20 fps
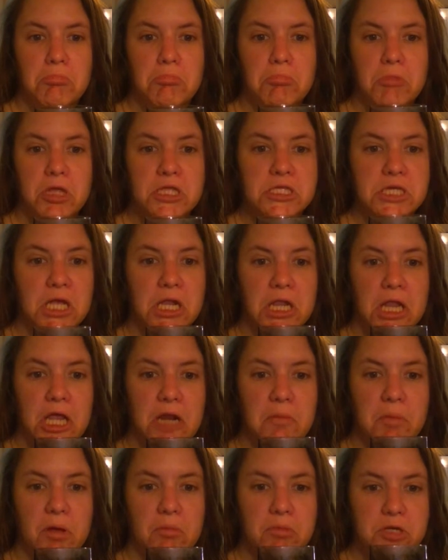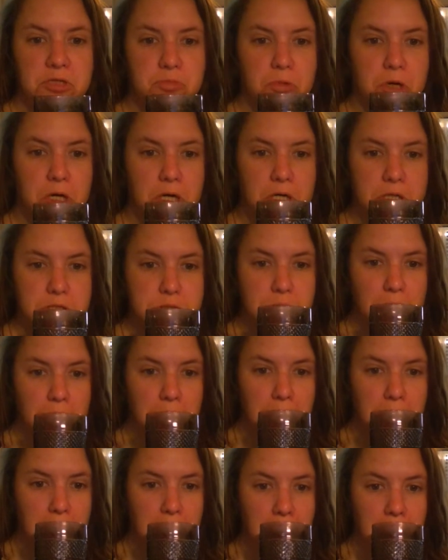He's got a lot of published work.
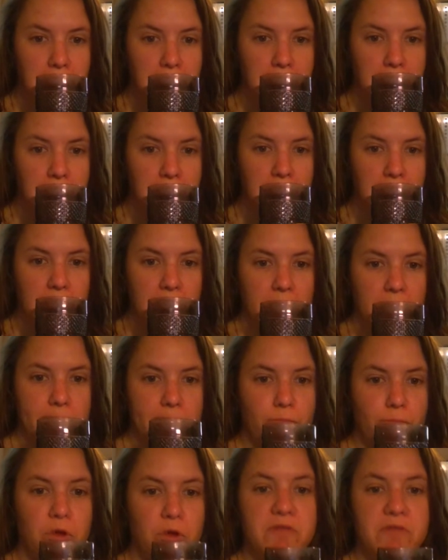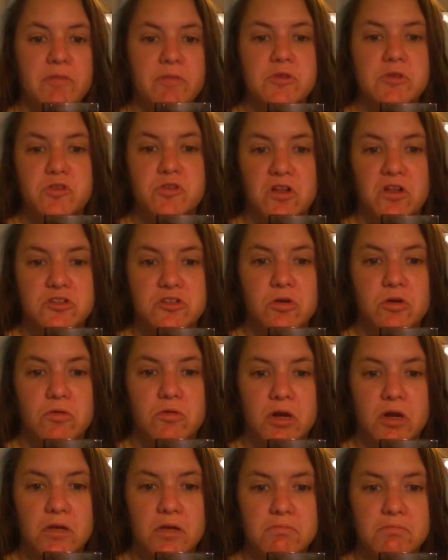One of them is called
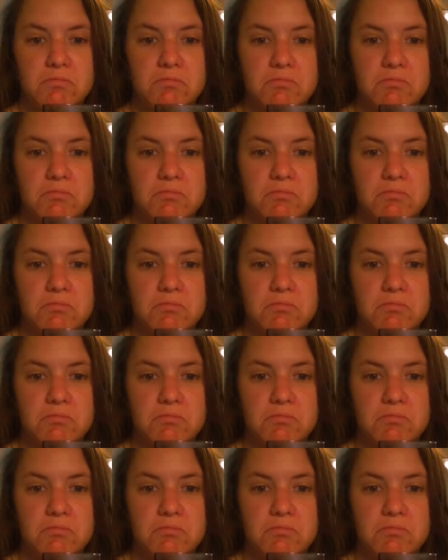Torah,